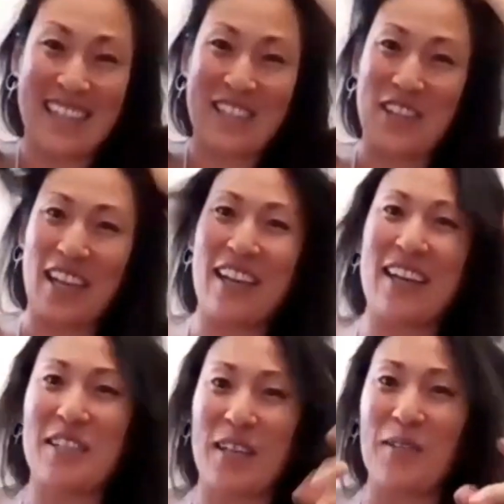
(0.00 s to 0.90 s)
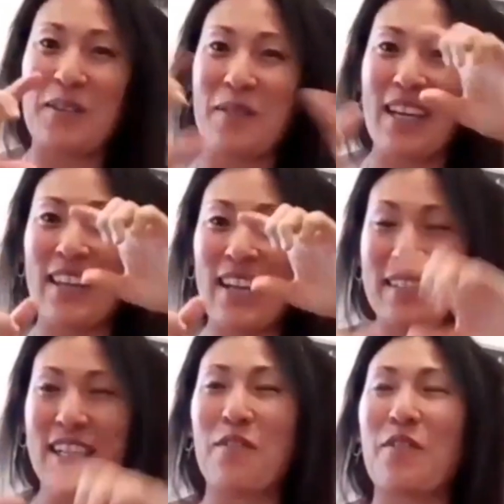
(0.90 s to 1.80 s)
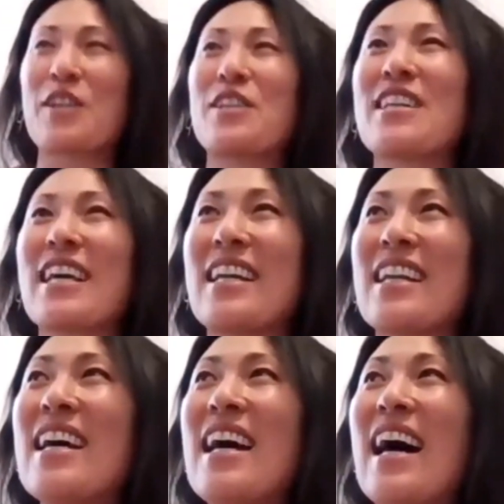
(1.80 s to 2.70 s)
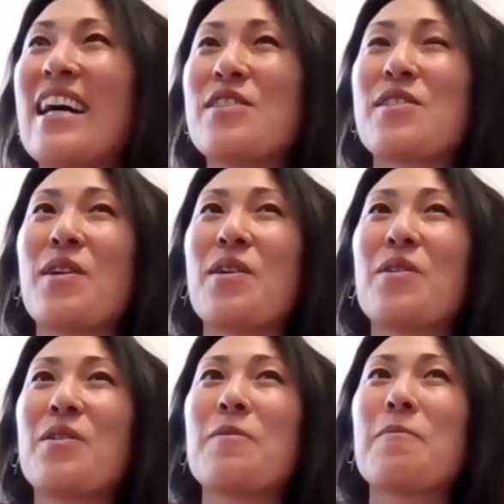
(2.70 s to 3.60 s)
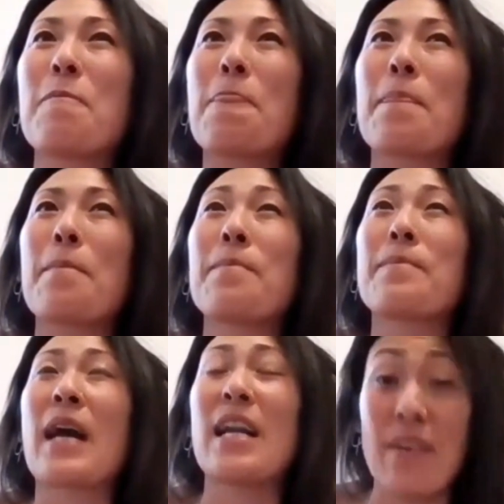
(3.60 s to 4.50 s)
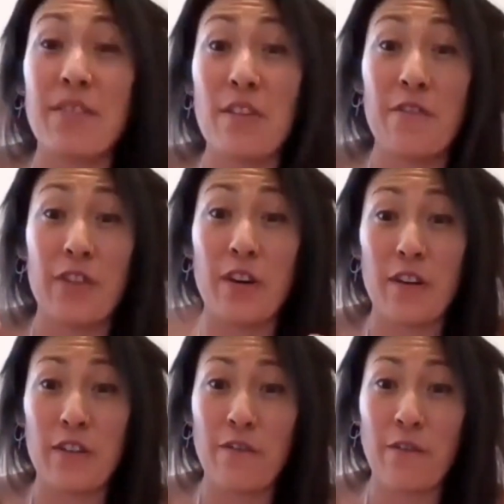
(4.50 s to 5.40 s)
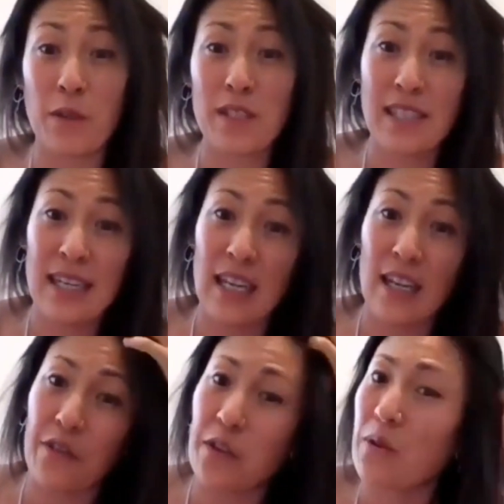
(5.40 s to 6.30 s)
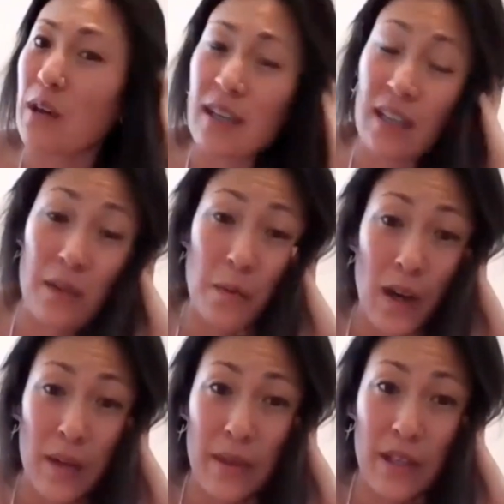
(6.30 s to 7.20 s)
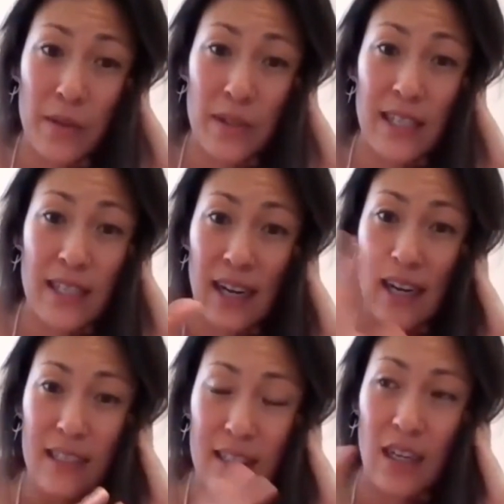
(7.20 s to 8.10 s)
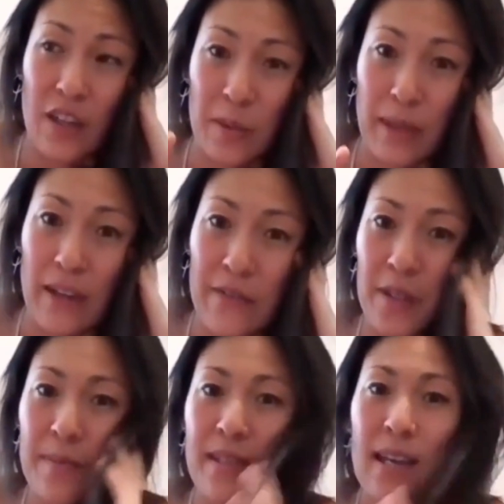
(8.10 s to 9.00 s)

I took it one way and then I had to take it vertical again. And so kind of having the foresight, if you are going to want to be using it on other platforms,